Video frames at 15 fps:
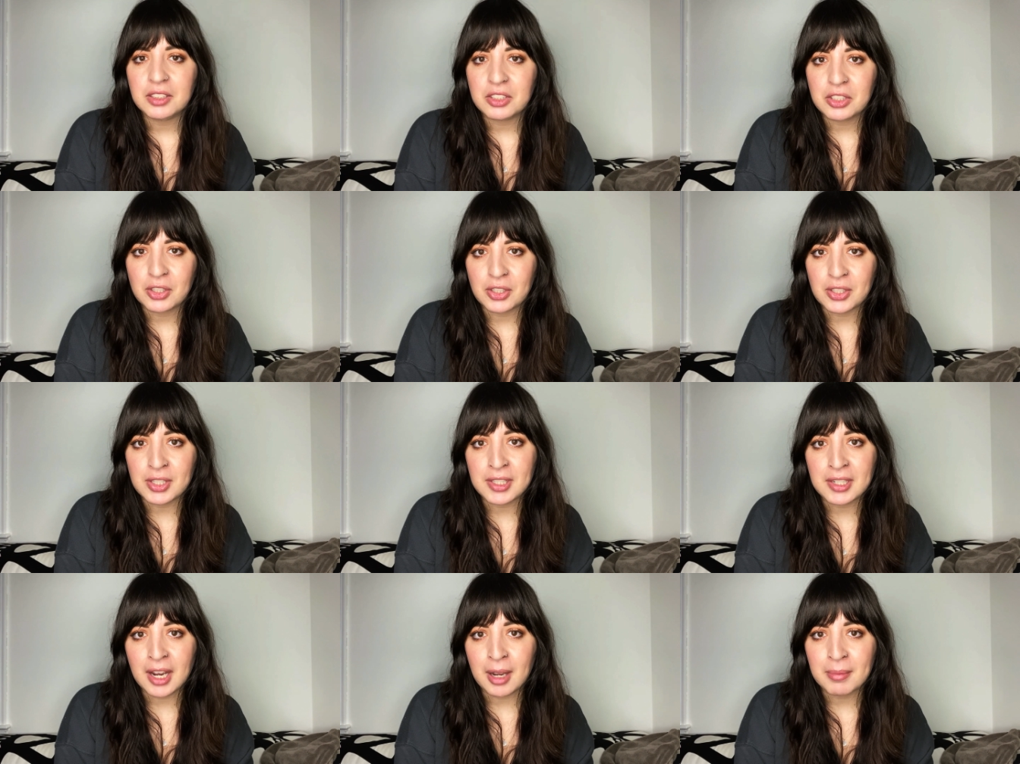to
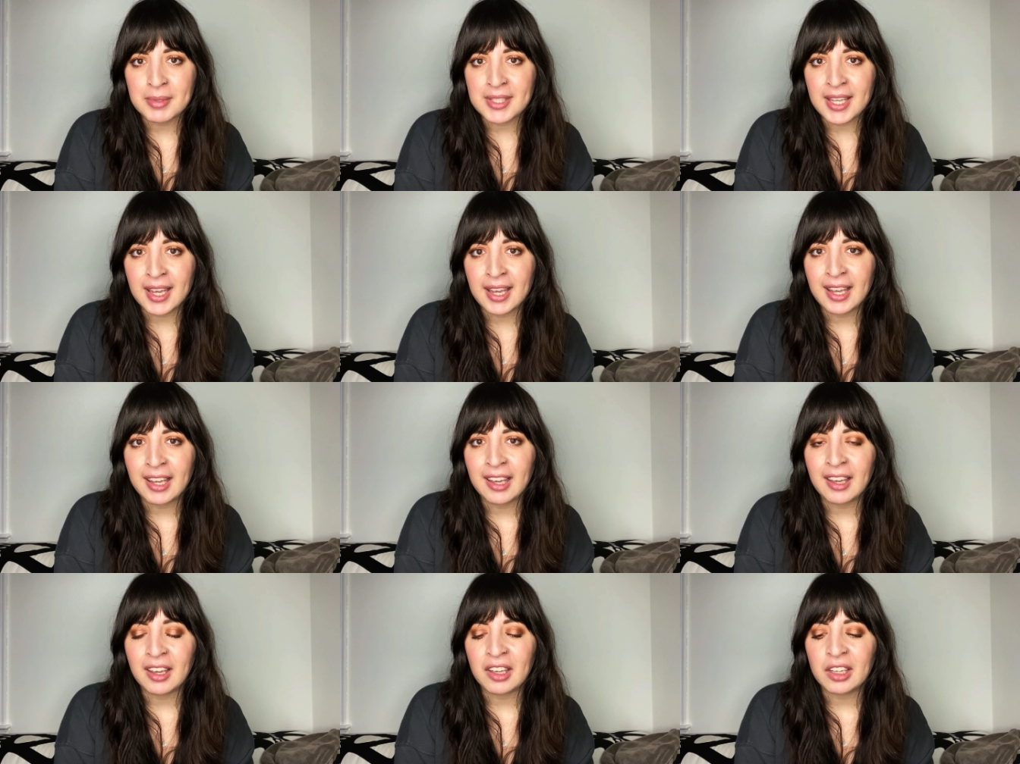stop
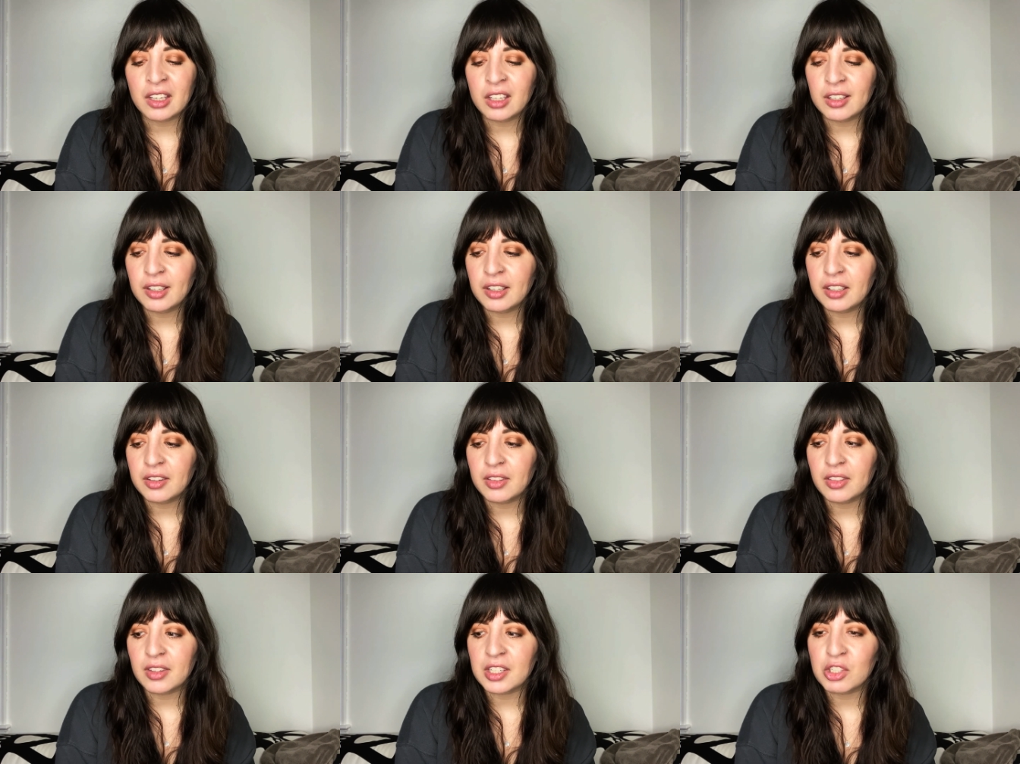saying,
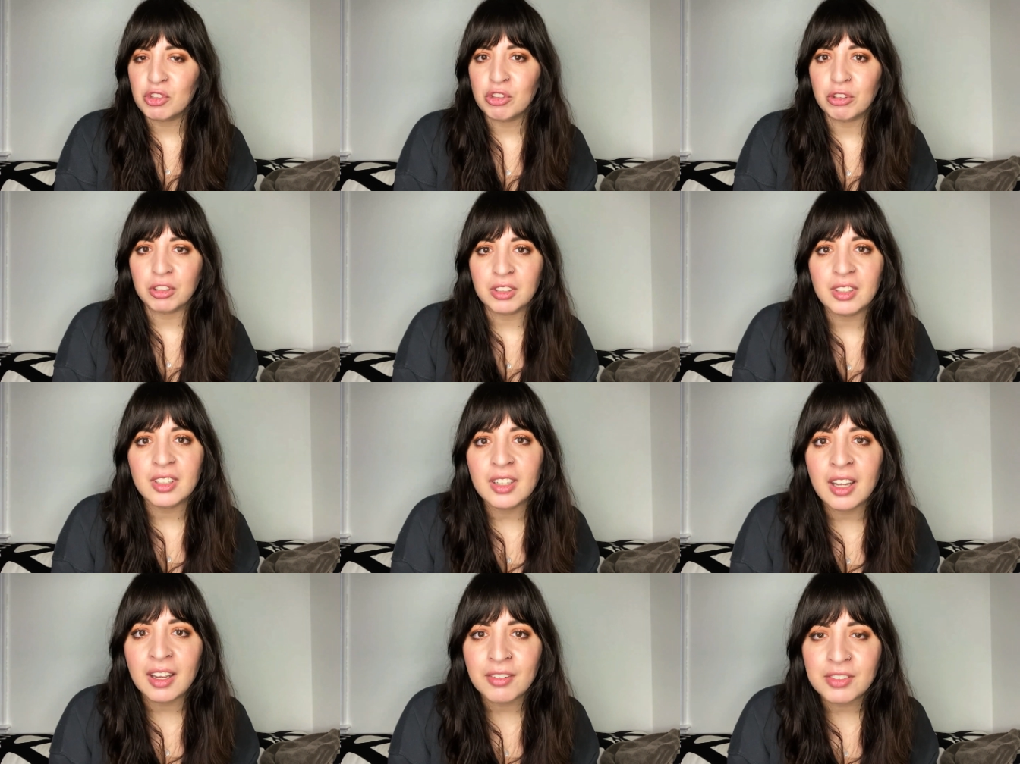this
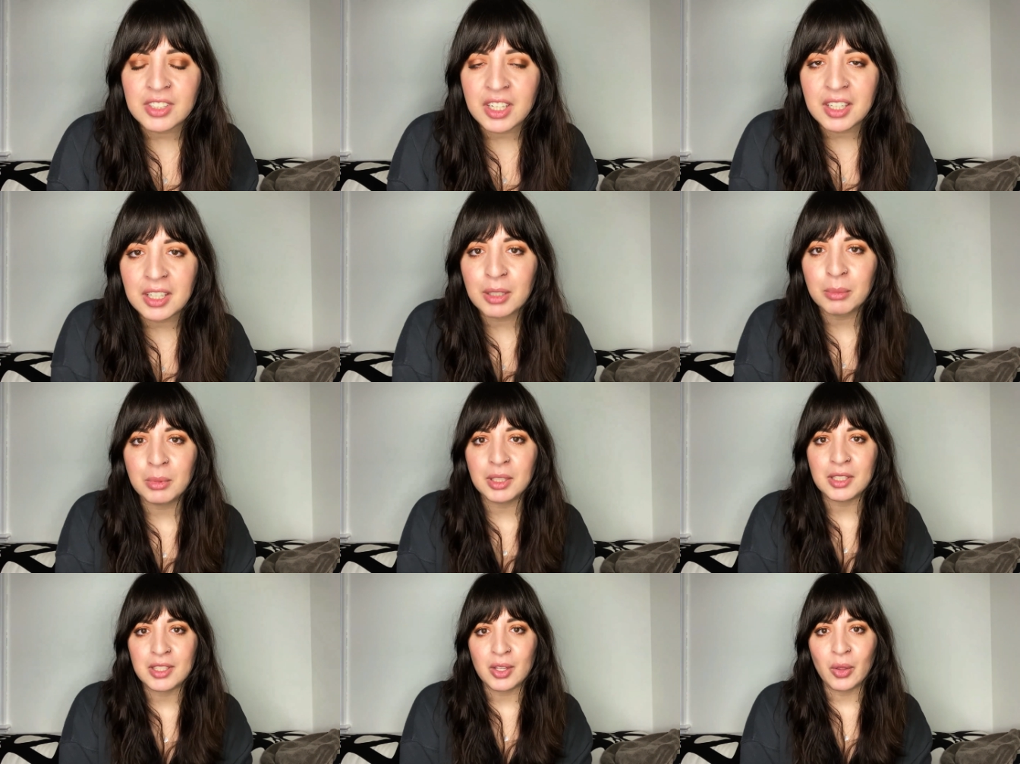shouldn't have taken
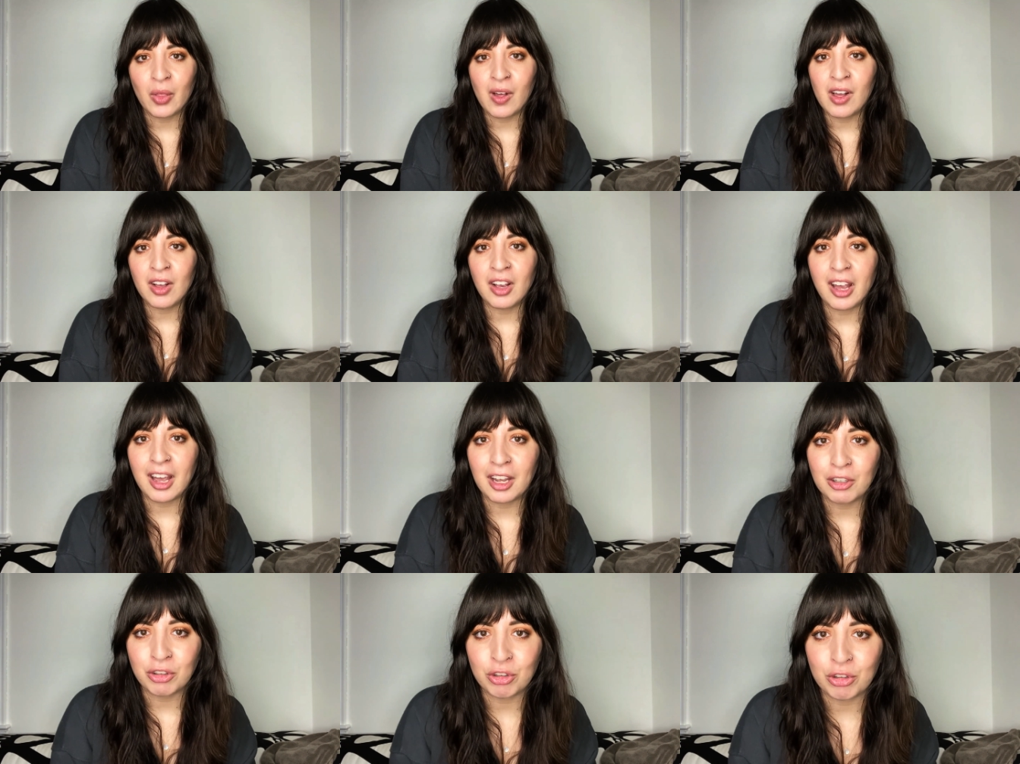me so long.
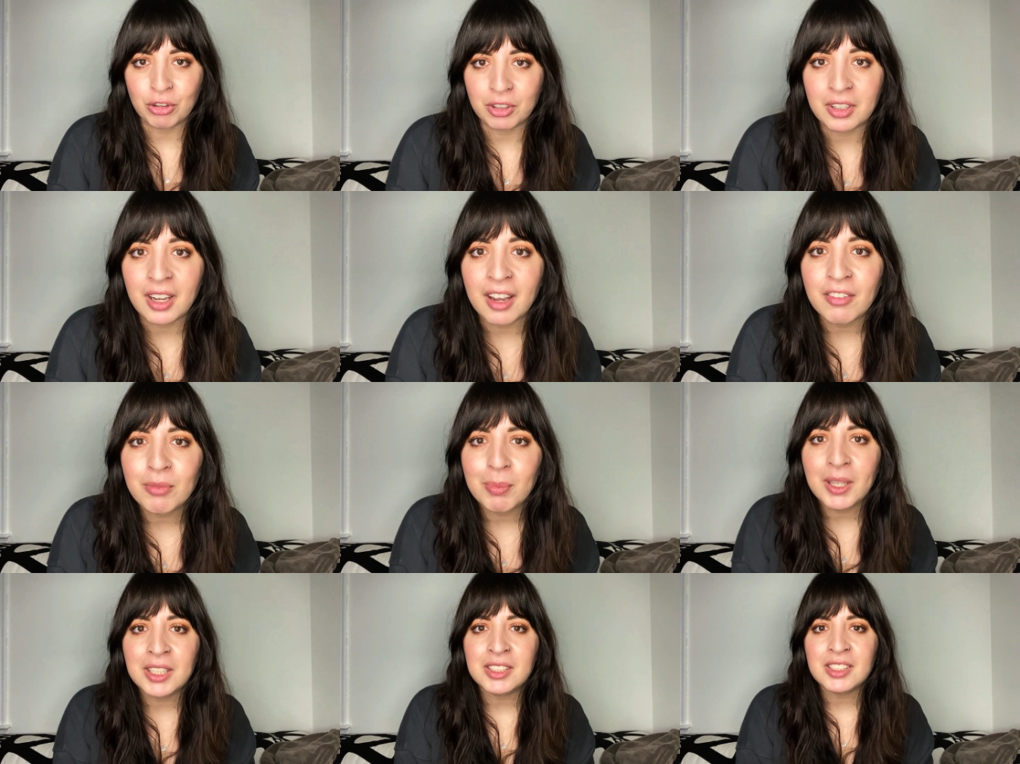I should have
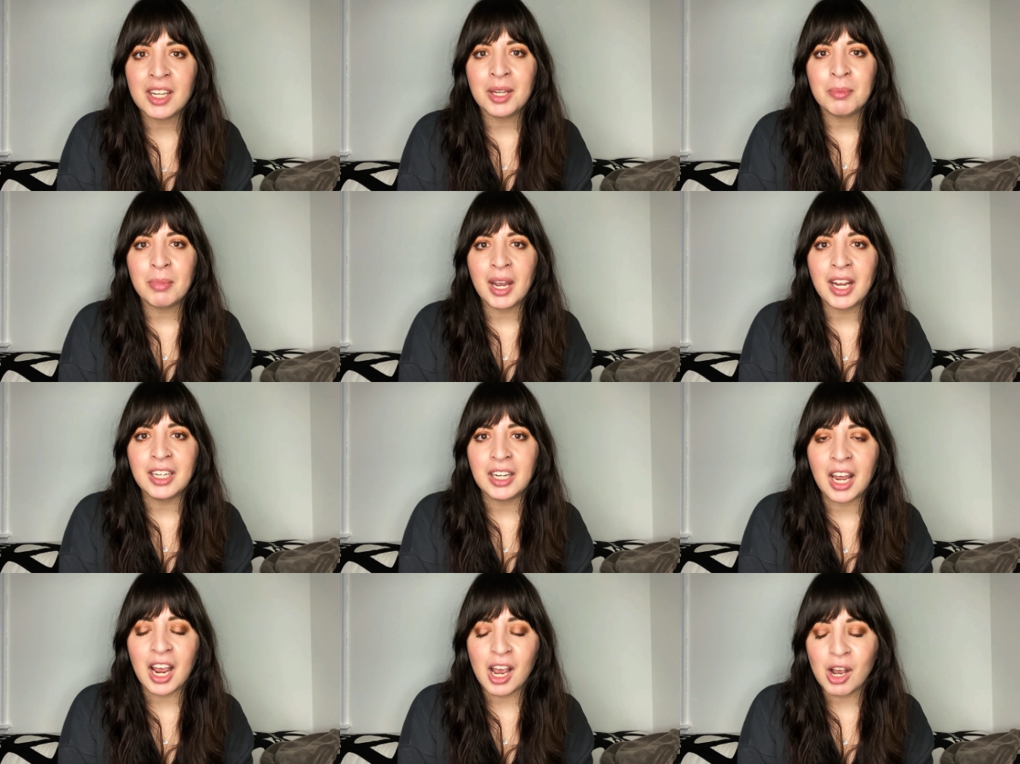been done by
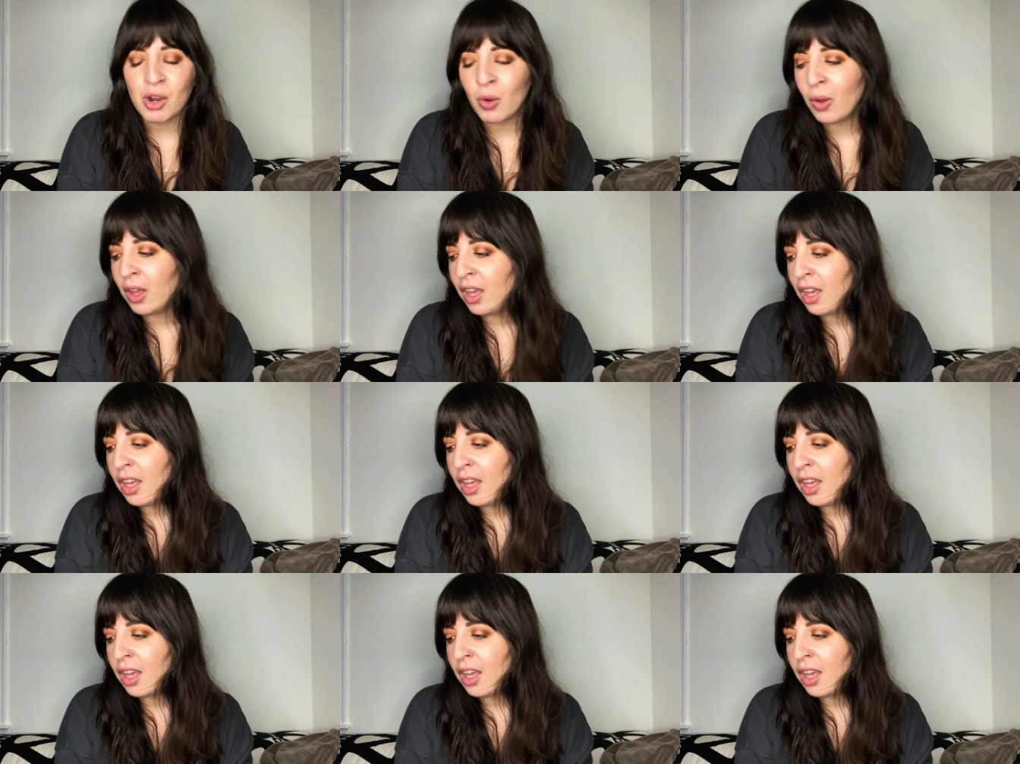now.